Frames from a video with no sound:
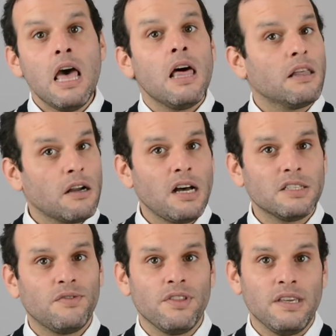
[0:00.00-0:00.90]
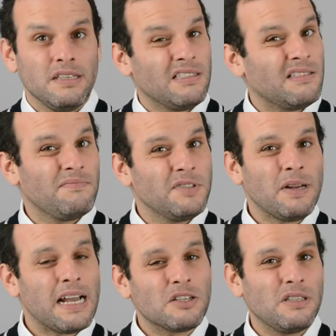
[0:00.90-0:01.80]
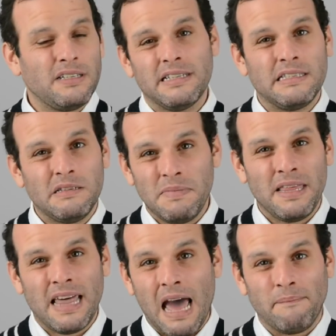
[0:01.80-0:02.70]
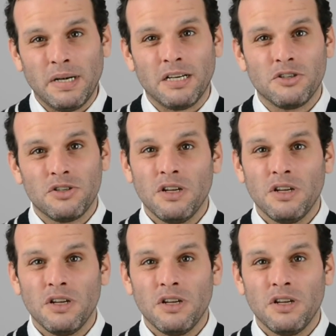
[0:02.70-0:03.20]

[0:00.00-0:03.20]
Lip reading: The cost for these don't actually tend to be that much.